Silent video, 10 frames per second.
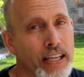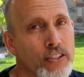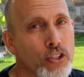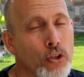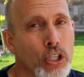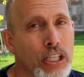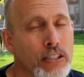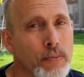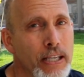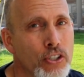And so you
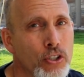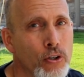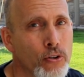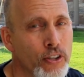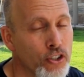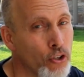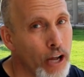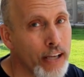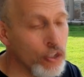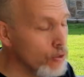need to make sure that you're
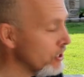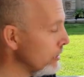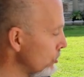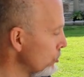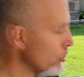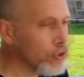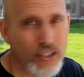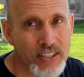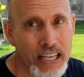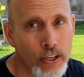not using
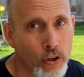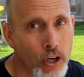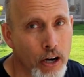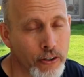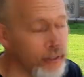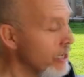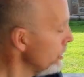detergents in your garden.